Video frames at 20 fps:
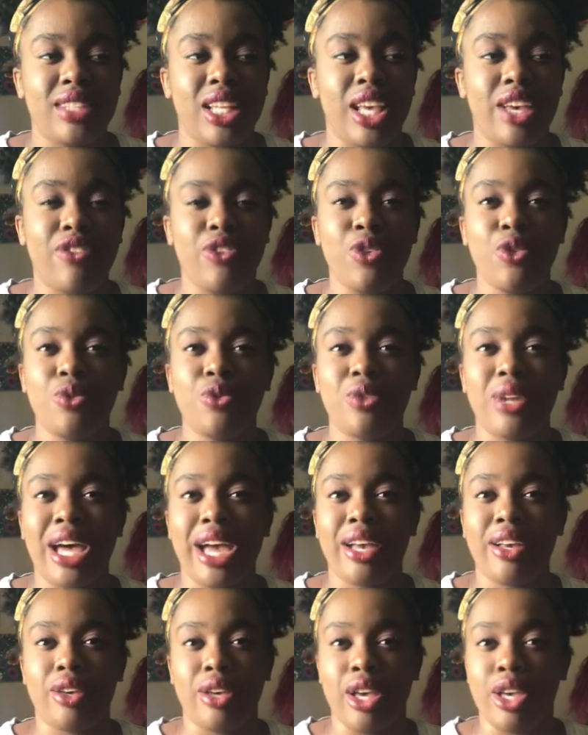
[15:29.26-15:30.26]
if you
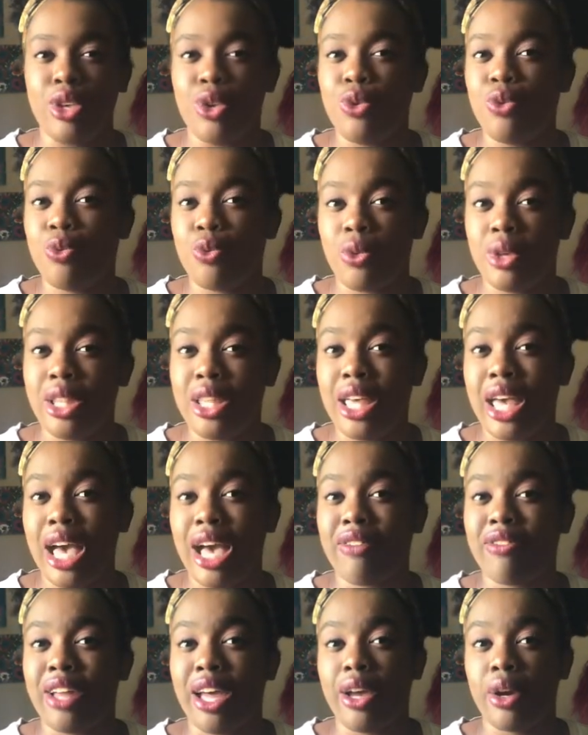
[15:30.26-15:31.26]
like and you really
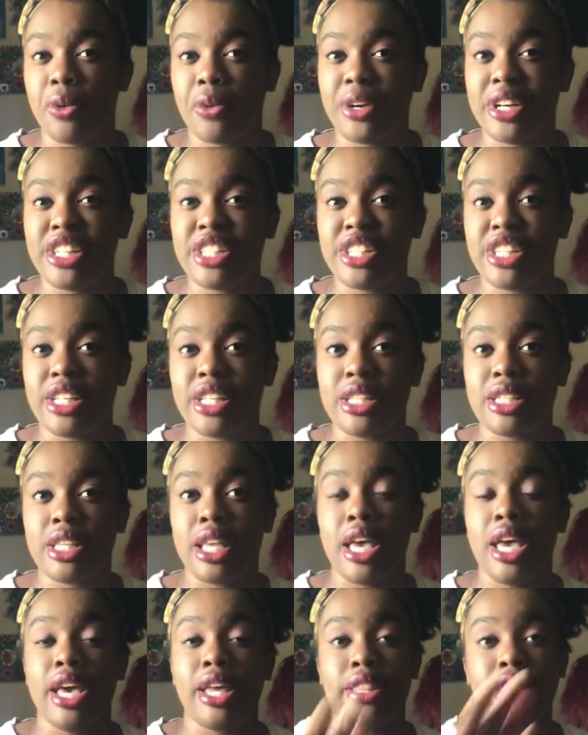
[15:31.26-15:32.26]
have like questions
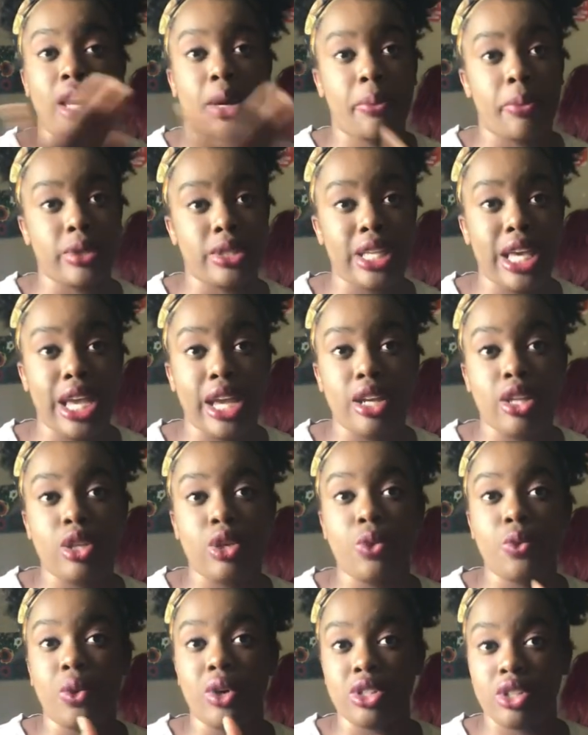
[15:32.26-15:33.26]
that pertain to
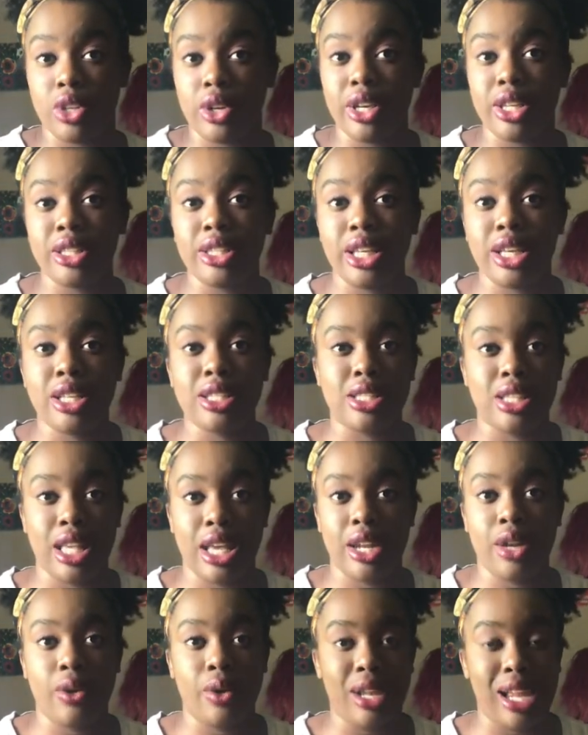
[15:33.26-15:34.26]
you on certain things, so
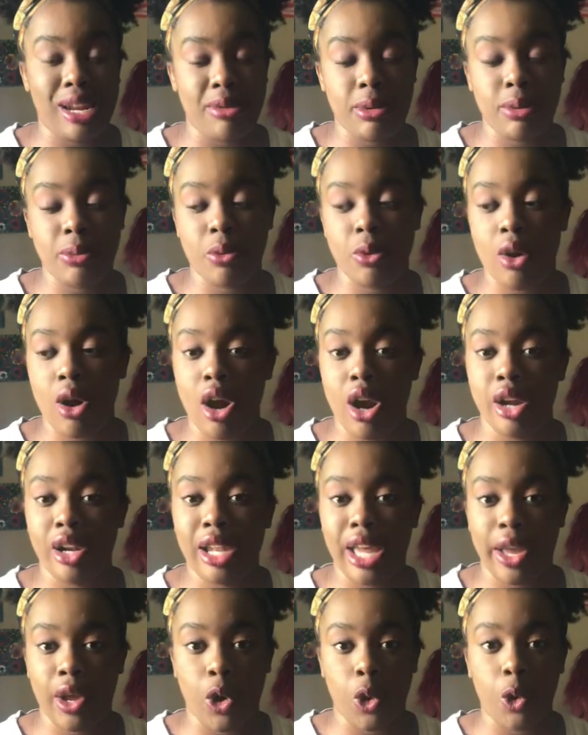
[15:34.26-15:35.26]
I know a lot of people aren't
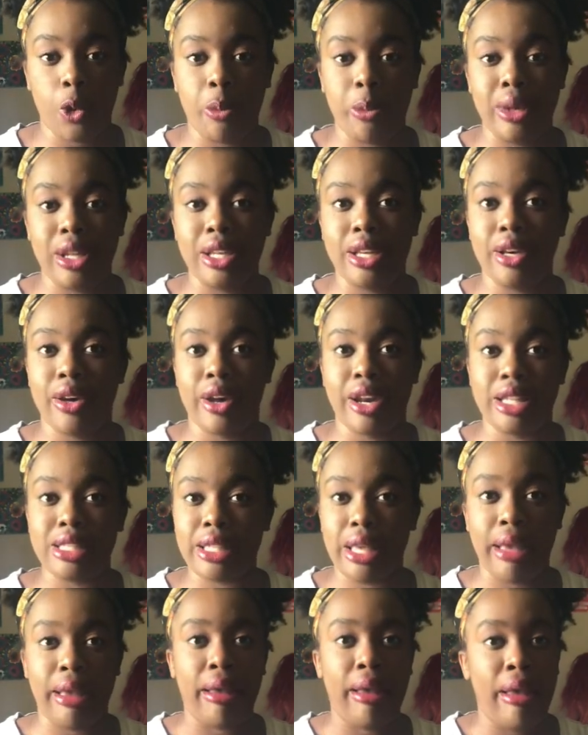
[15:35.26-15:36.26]
like openly gonna
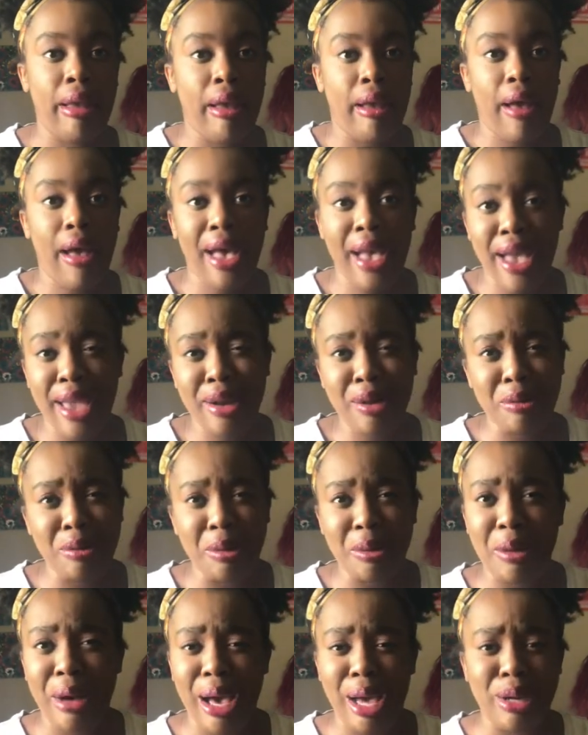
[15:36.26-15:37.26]
say, I don't
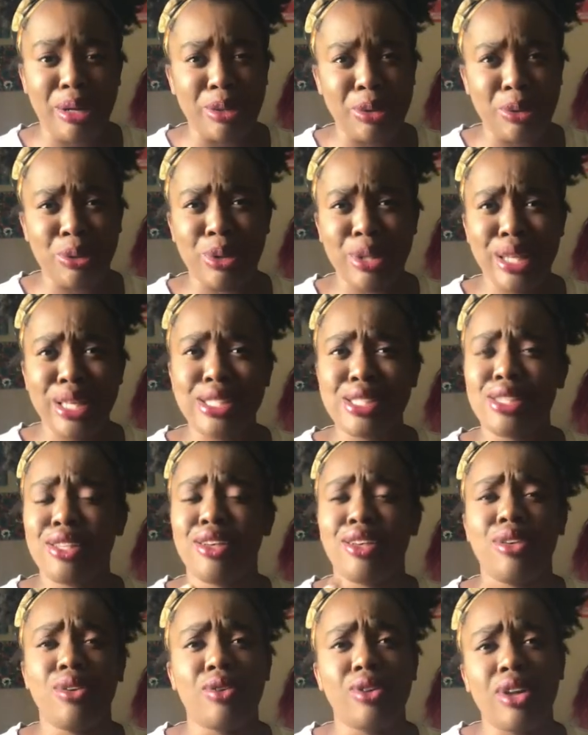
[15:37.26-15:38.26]
know how to do this,
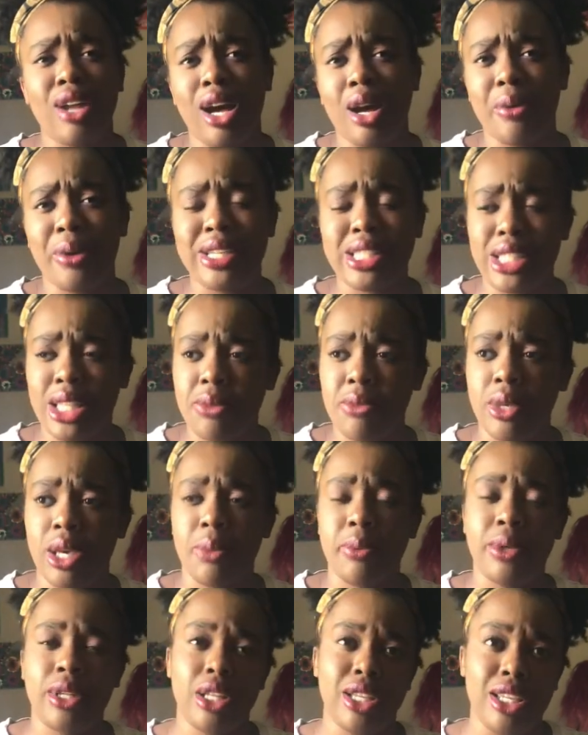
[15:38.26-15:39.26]
you can always hit me
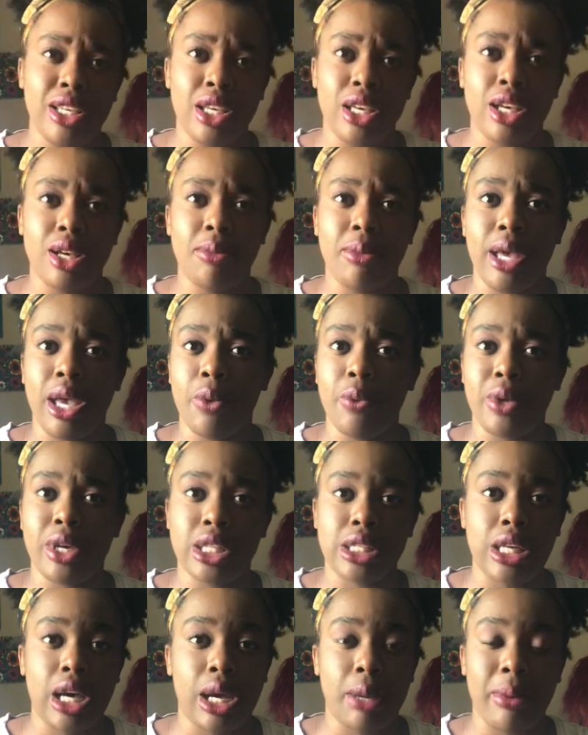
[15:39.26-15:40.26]
up in the DM and we can
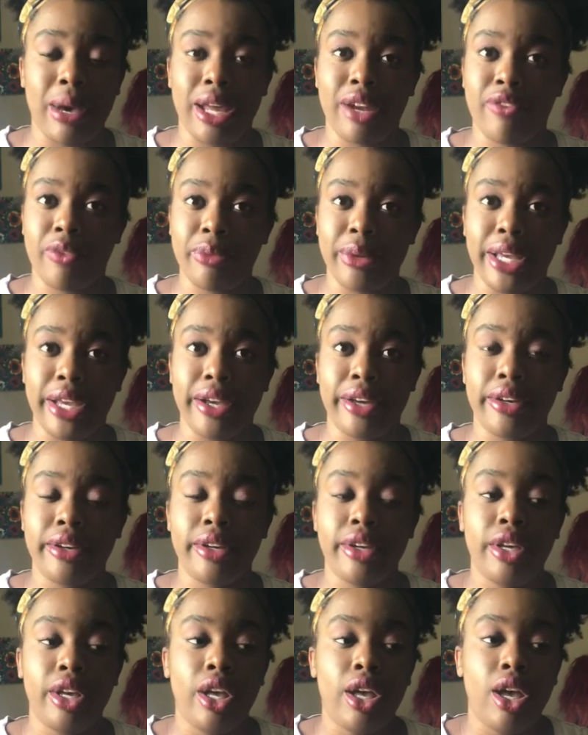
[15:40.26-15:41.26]
talk about it from there.
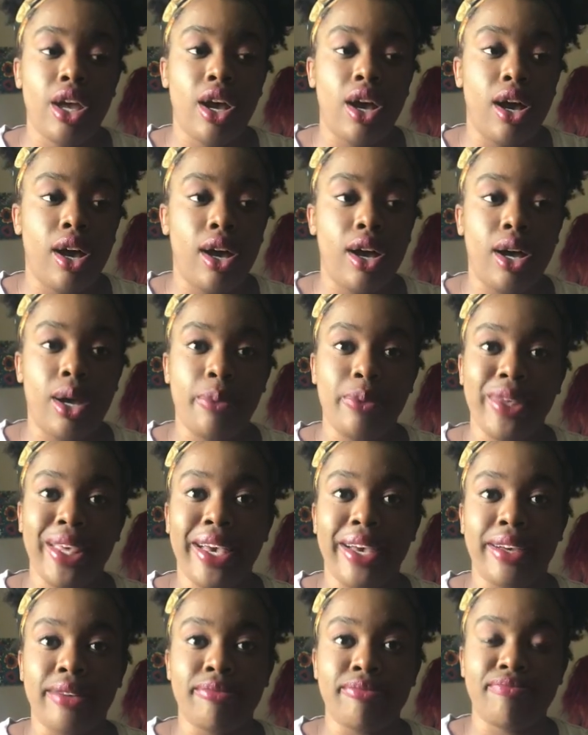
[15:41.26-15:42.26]

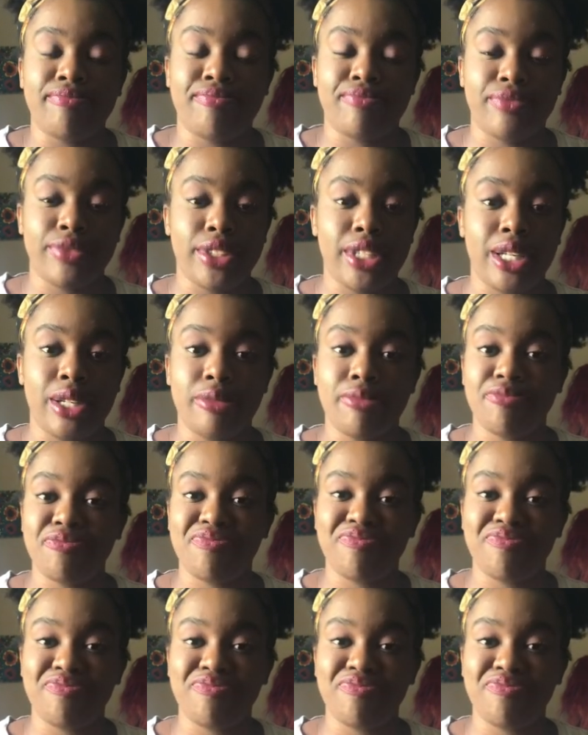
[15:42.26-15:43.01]
Yeah, so